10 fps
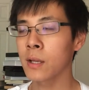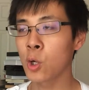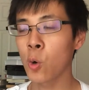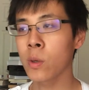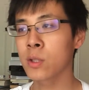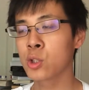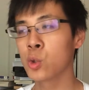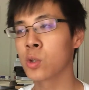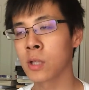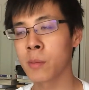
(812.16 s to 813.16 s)
going
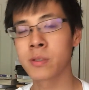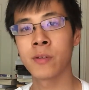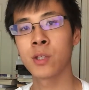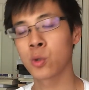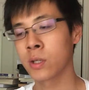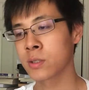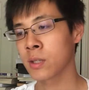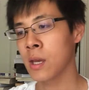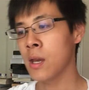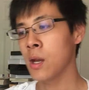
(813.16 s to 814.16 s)
to clubs of interest
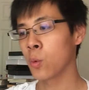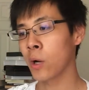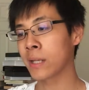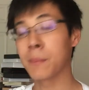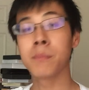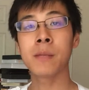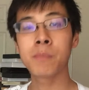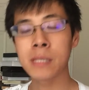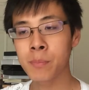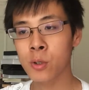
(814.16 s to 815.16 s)
where I can meet
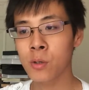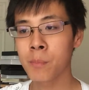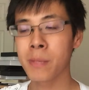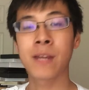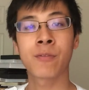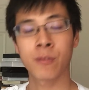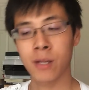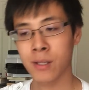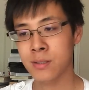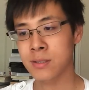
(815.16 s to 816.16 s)
people, make
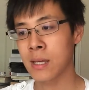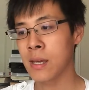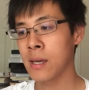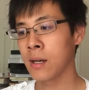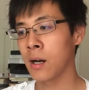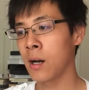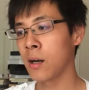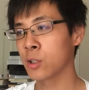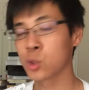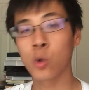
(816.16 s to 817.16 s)
friends,
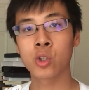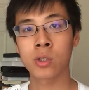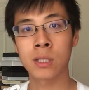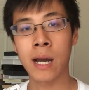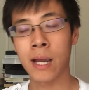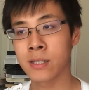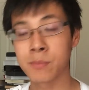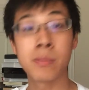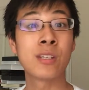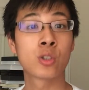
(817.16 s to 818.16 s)
socialize
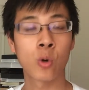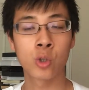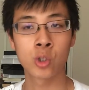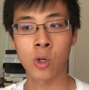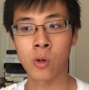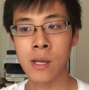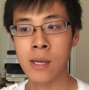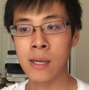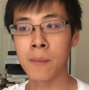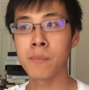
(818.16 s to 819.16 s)
and be social
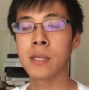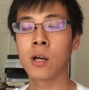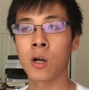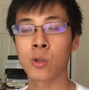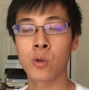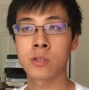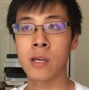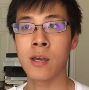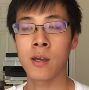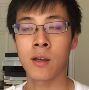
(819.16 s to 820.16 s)
and meet others.
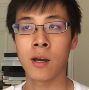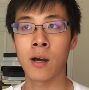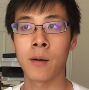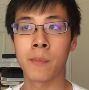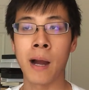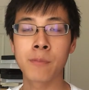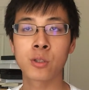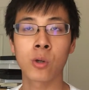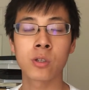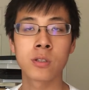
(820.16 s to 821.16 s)
I'm
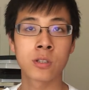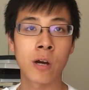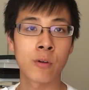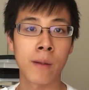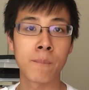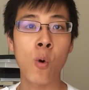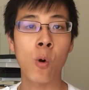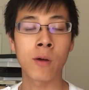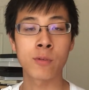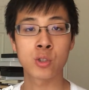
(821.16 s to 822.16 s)
starting to discover I'm
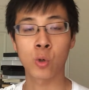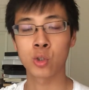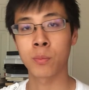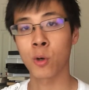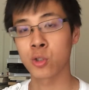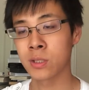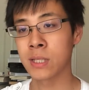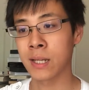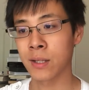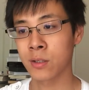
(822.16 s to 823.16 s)
more of a social person
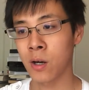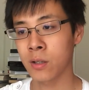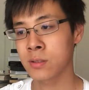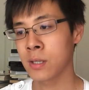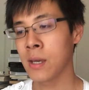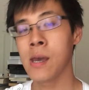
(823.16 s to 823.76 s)
than I thought.